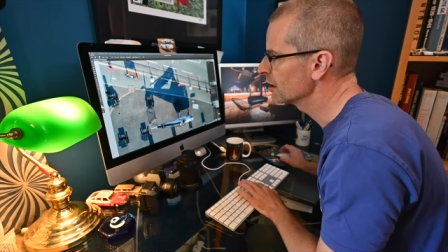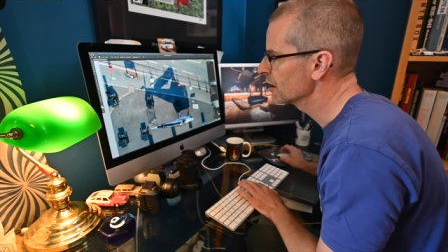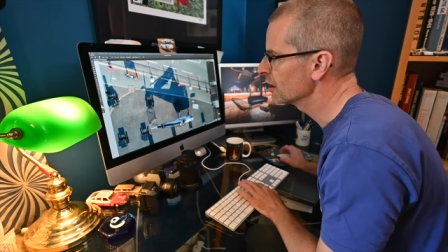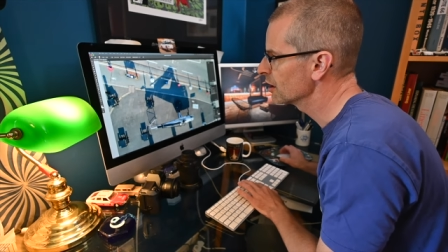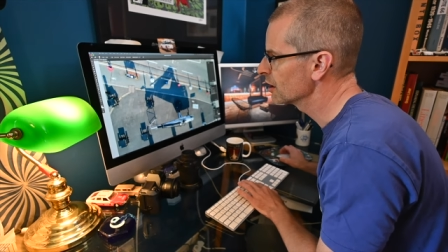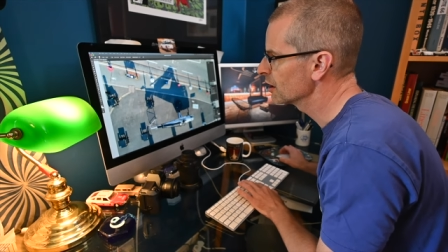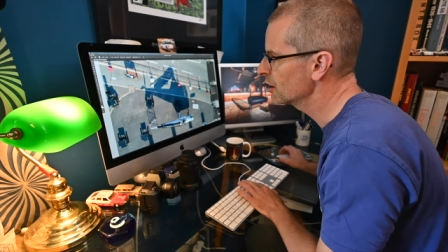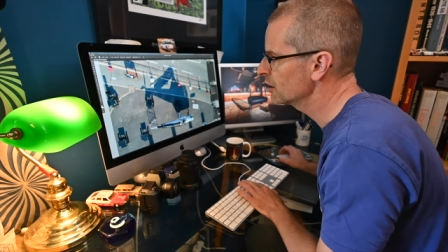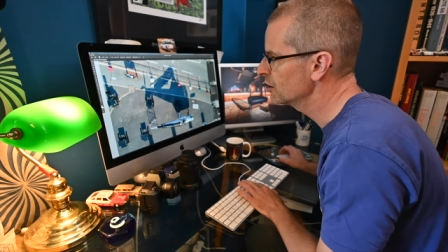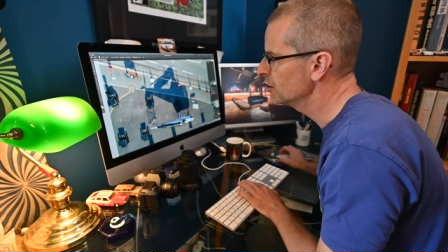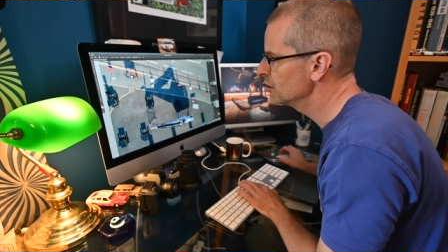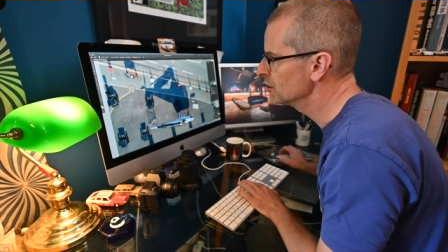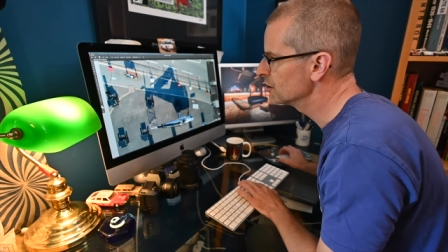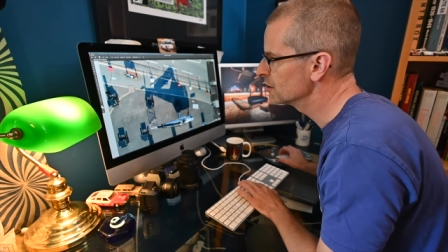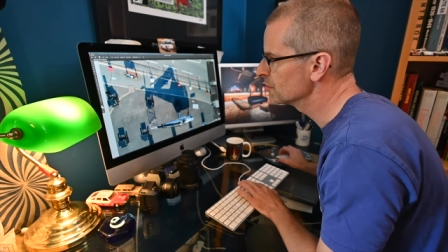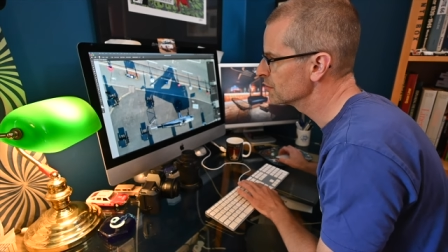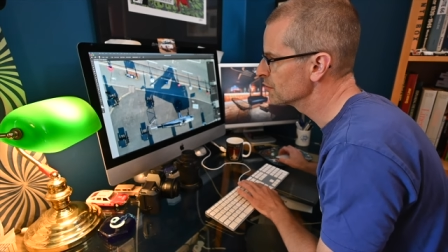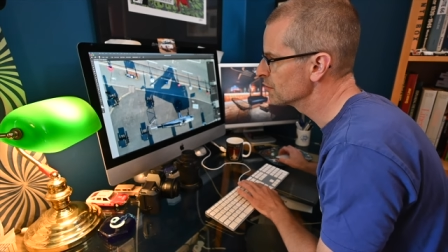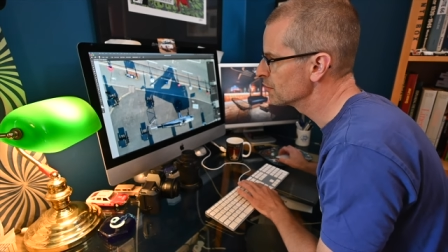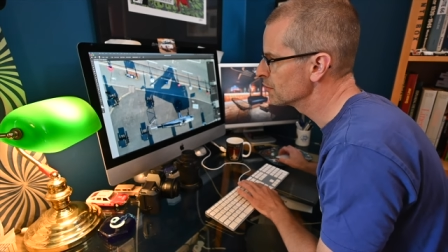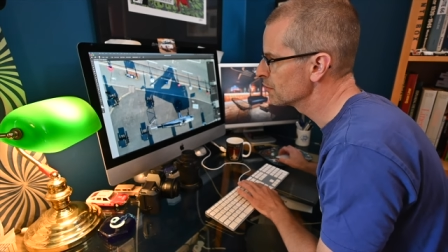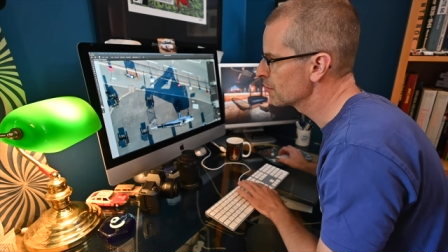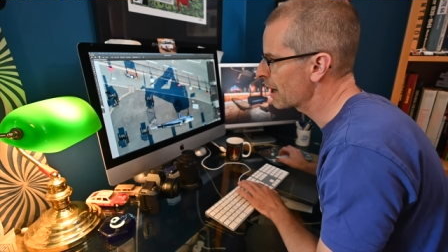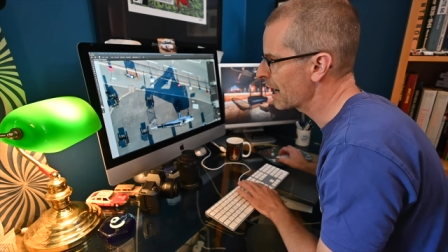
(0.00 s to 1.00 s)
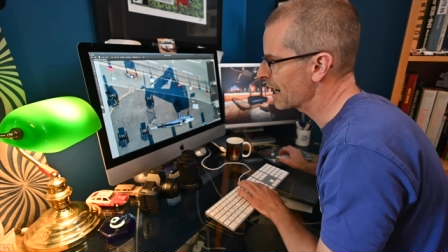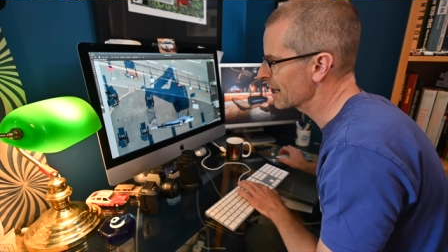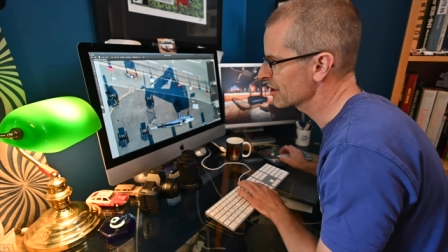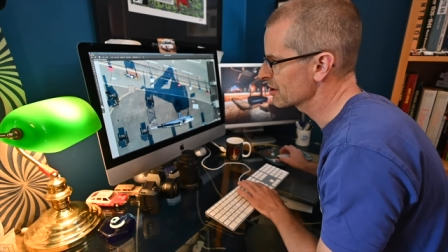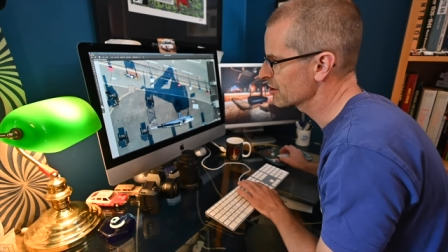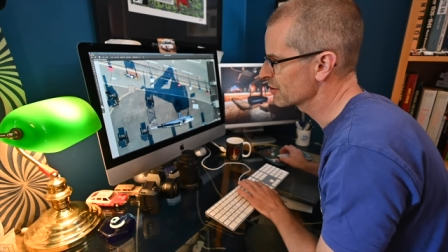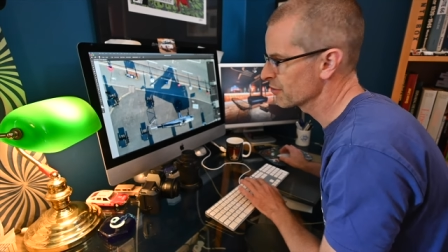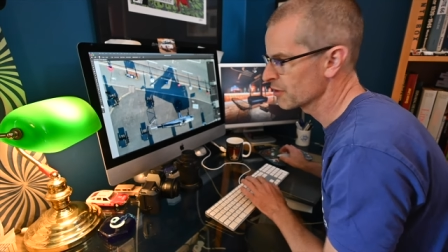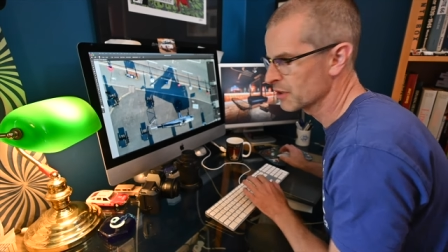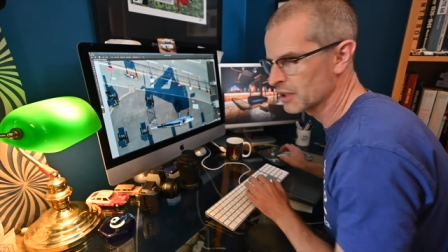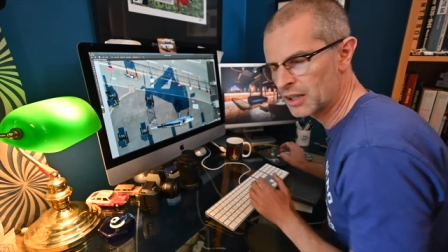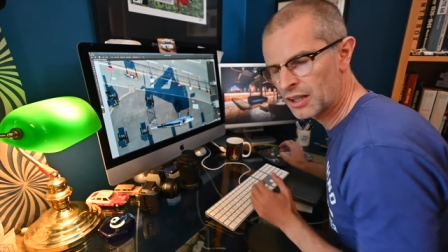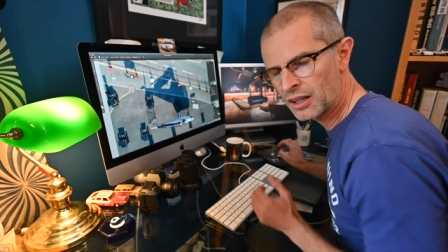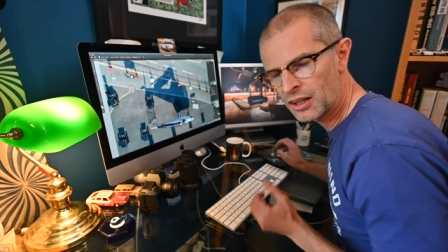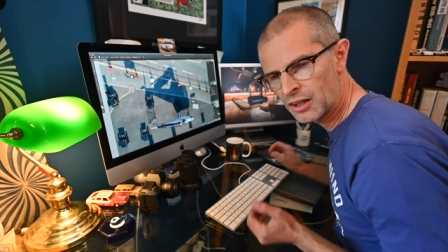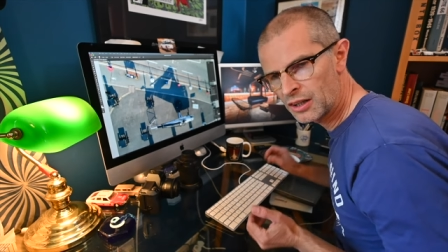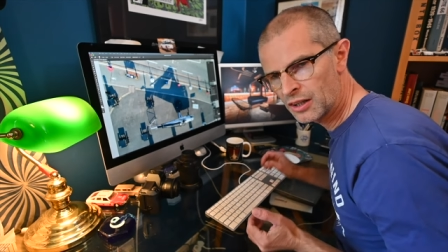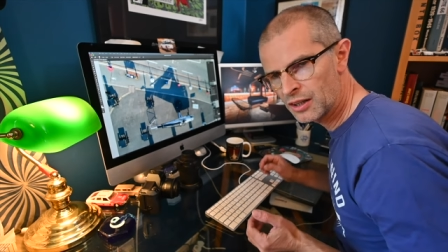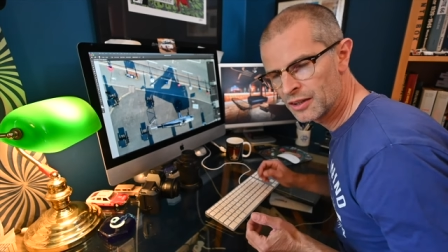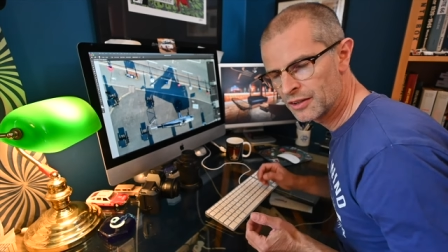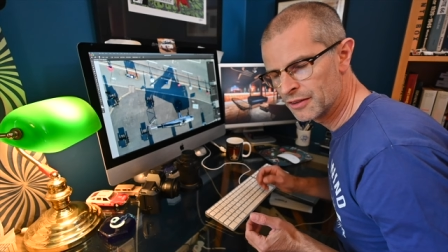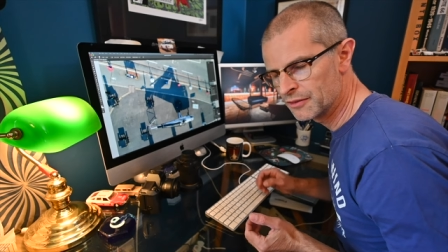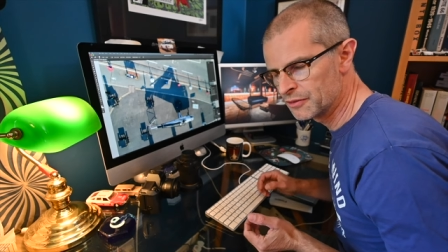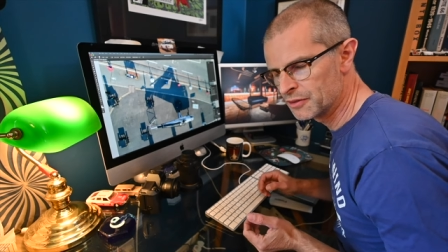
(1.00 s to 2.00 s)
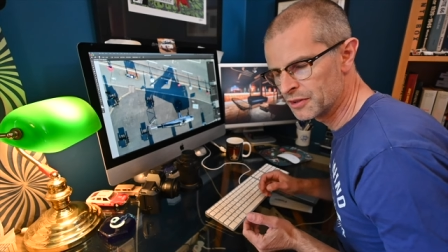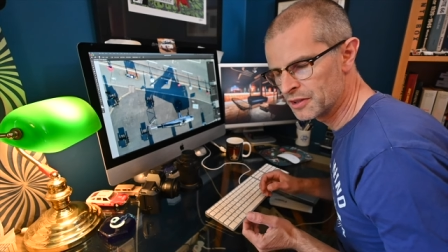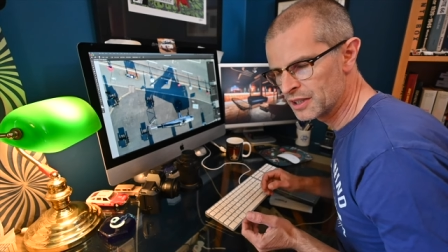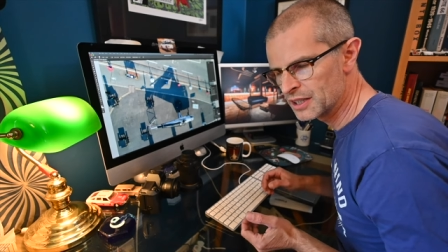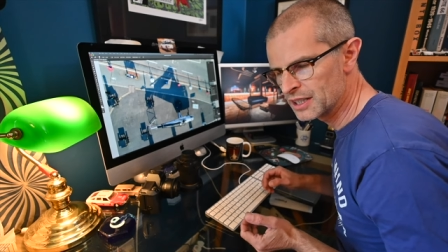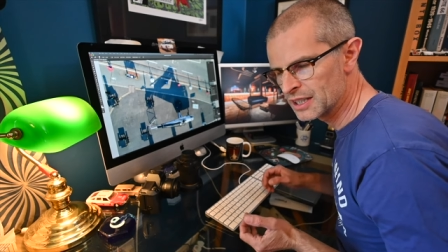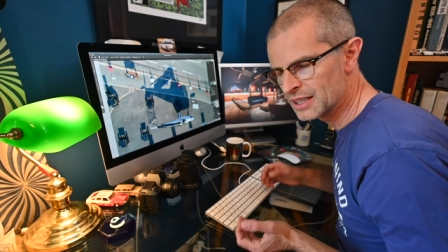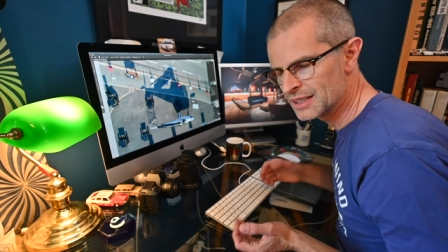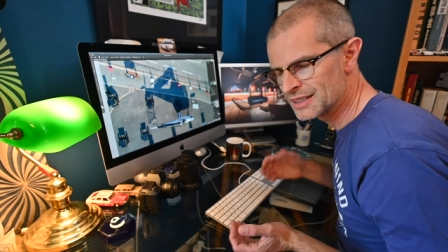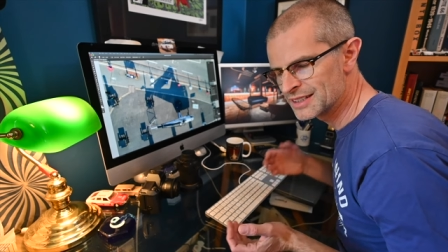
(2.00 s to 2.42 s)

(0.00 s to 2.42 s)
a good match for the for the uh,